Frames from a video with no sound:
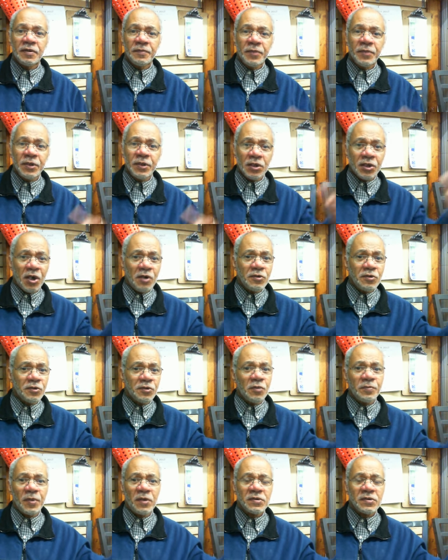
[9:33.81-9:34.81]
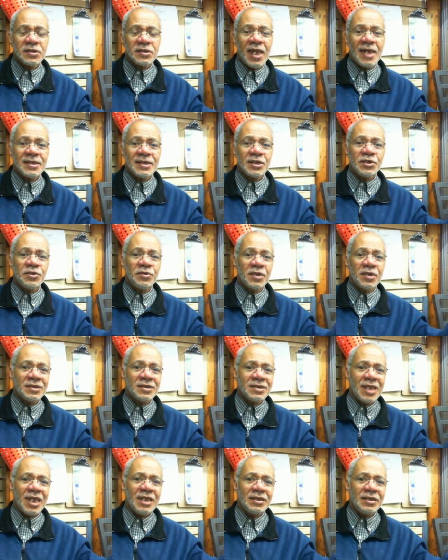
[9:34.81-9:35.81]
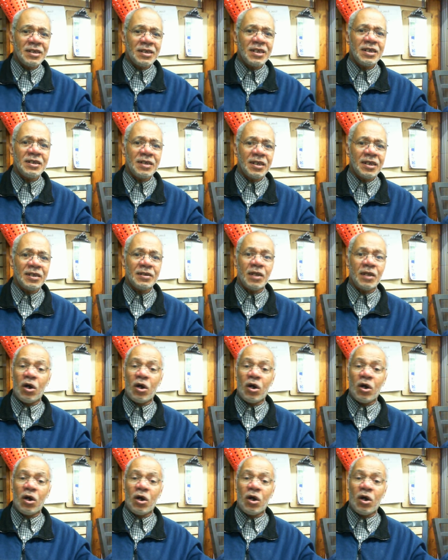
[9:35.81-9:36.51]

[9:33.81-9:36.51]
put a curtain on both sides and you contain the heat in